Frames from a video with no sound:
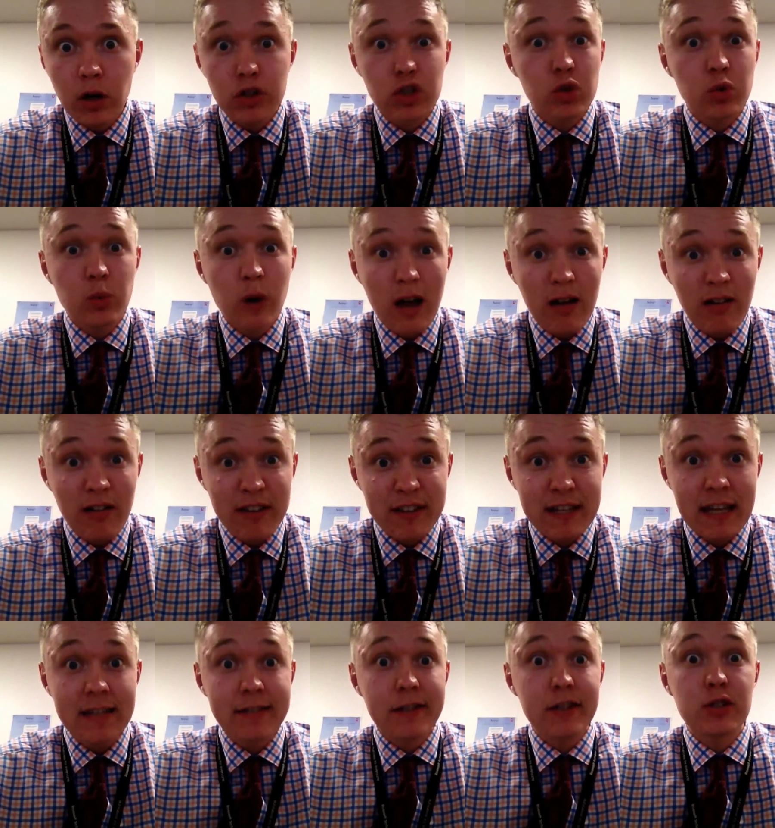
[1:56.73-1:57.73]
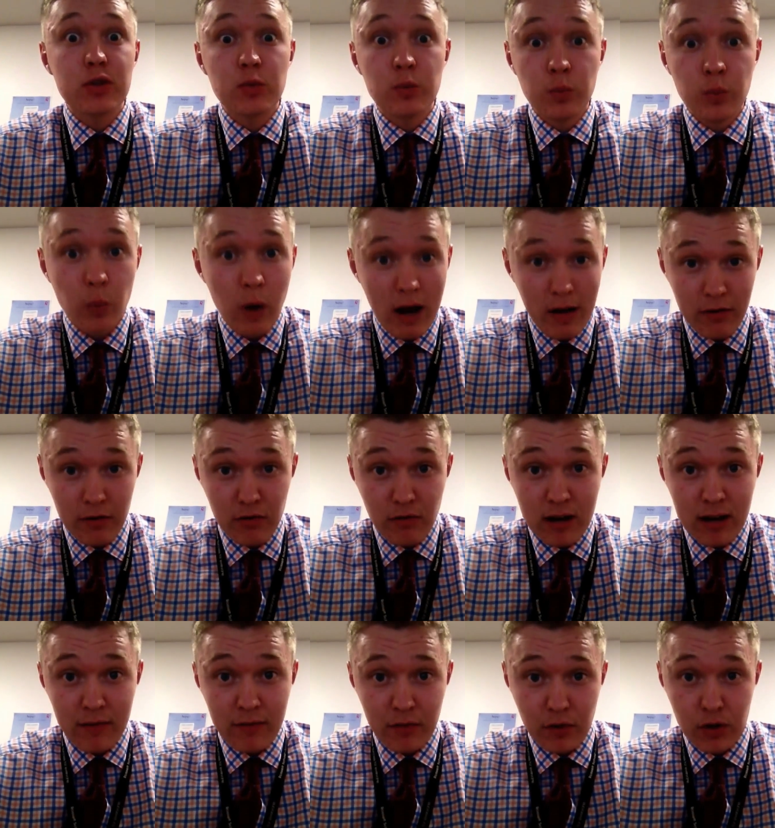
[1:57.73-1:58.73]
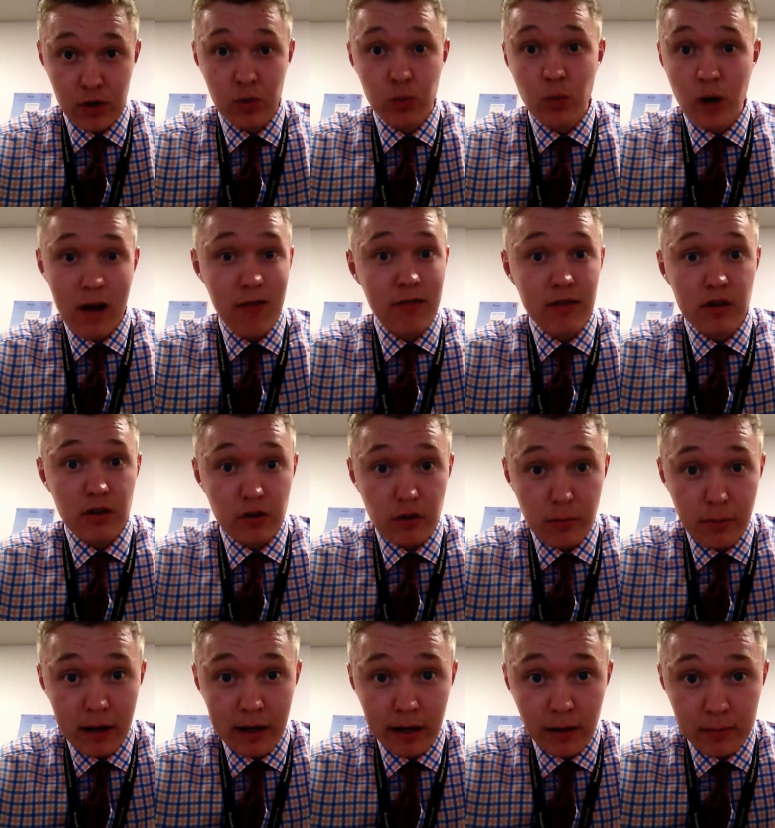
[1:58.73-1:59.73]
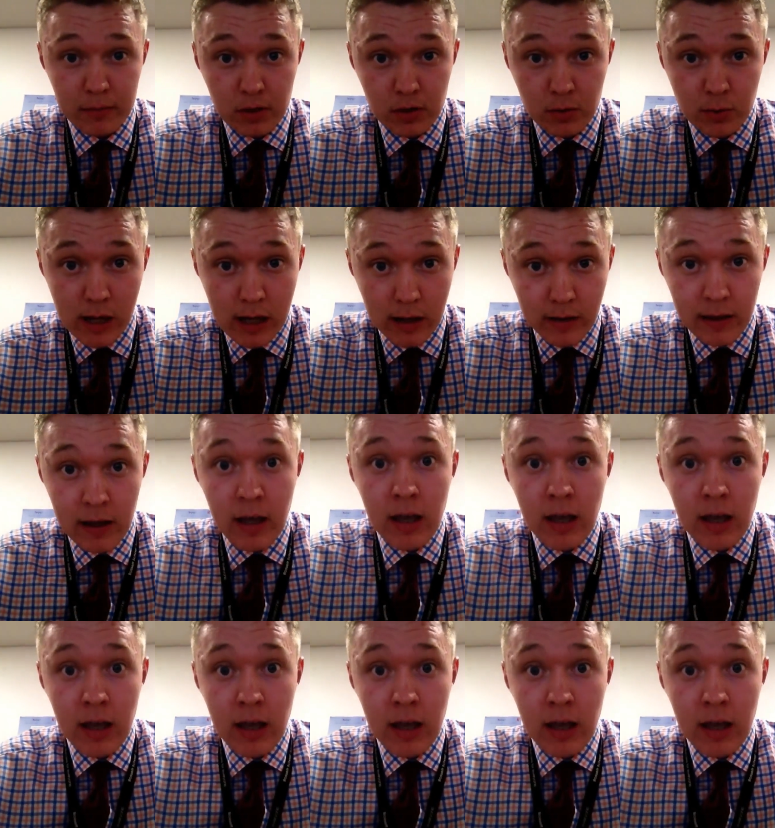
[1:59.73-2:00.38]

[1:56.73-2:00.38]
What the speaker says: So where are the deserts and where are the rainforests? Where are the other biomes as well?